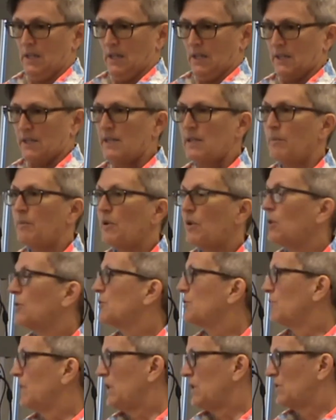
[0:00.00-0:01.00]
some of
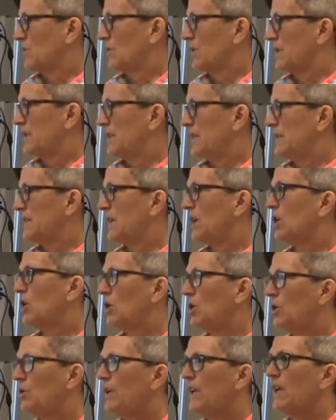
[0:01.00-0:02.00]
those resources,
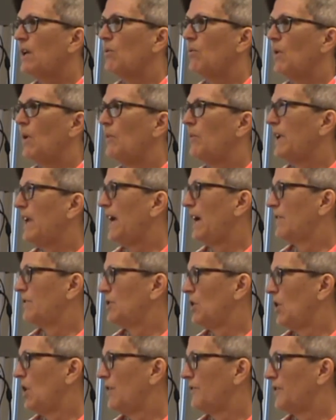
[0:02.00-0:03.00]
including what we have
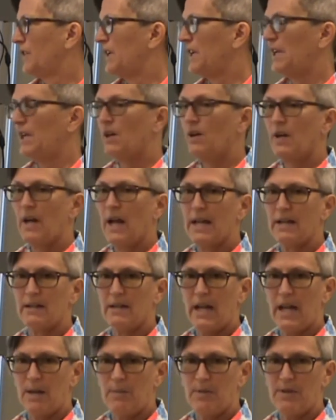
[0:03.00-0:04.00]
to offer here at
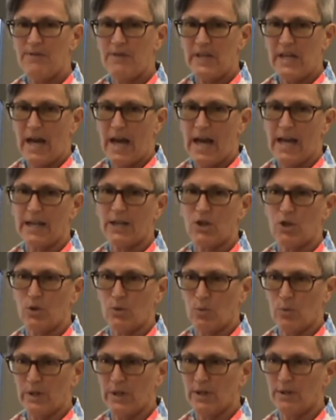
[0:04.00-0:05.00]
ABVI
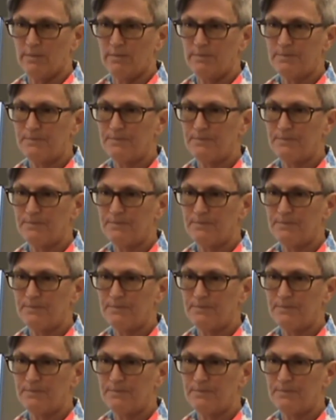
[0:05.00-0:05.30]
Goodwill.